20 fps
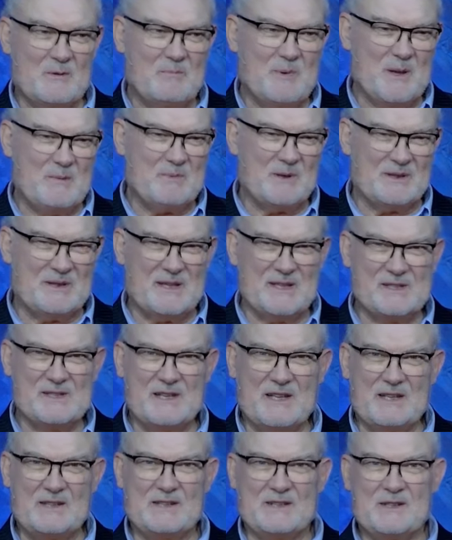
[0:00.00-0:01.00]
people
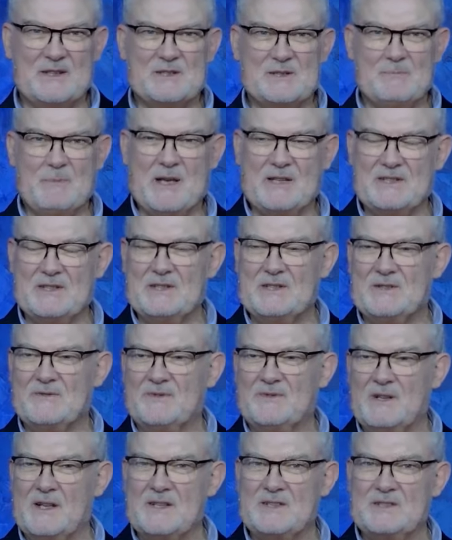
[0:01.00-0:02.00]
listening to this message.
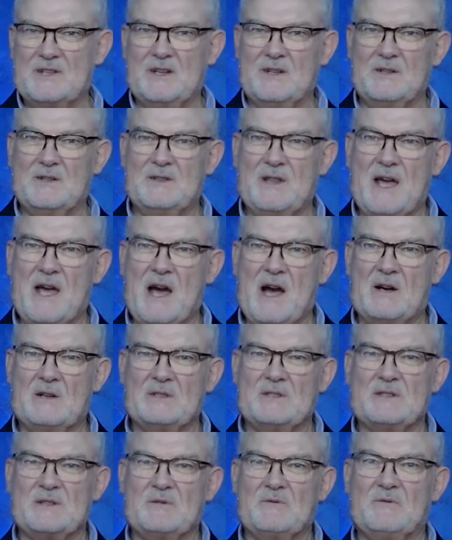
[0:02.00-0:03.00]
Fill us here in the
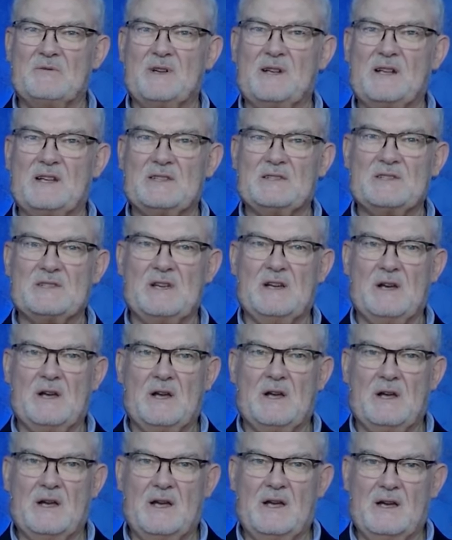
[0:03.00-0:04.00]
house and fill us,
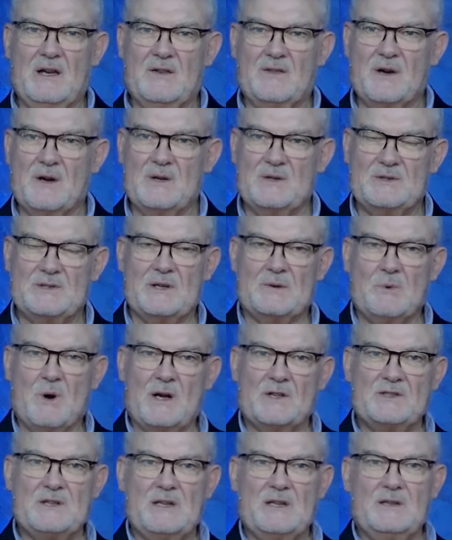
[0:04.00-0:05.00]
those
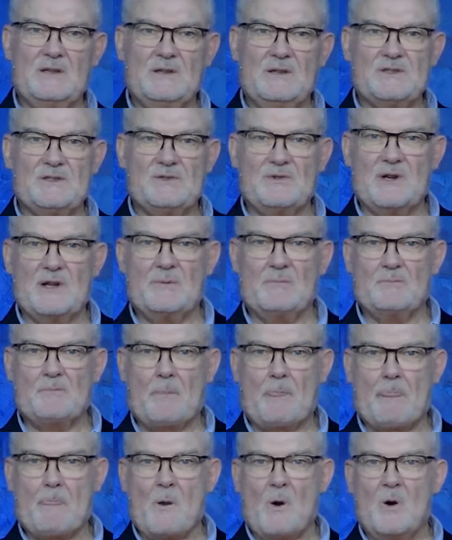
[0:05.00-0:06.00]
watching in the stream.
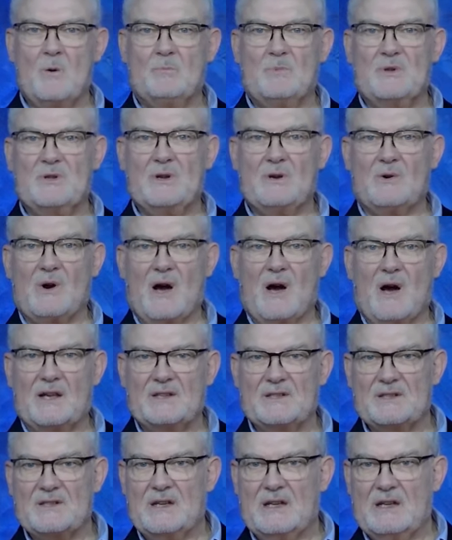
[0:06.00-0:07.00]
Open your
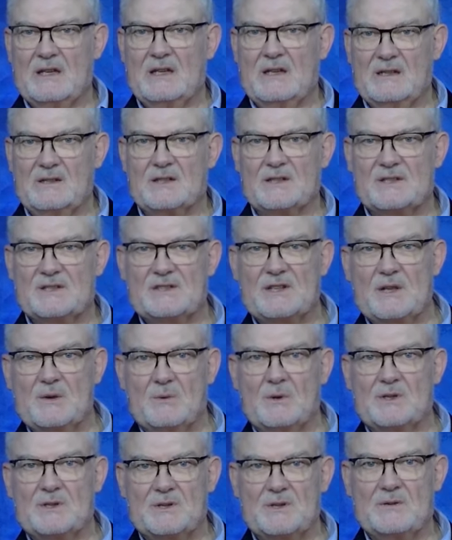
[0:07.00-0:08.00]
eyes to see
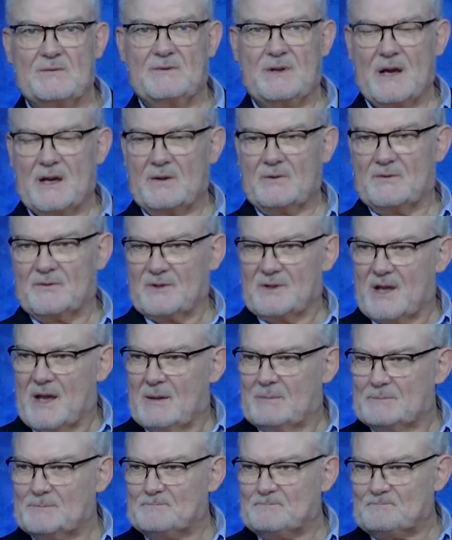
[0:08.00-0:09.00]
what you've done for
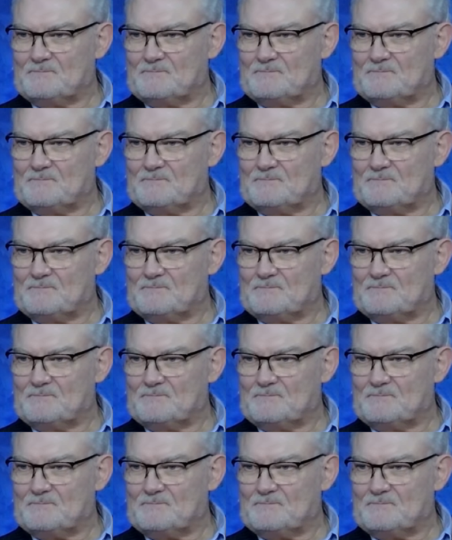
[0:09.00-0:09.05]
them.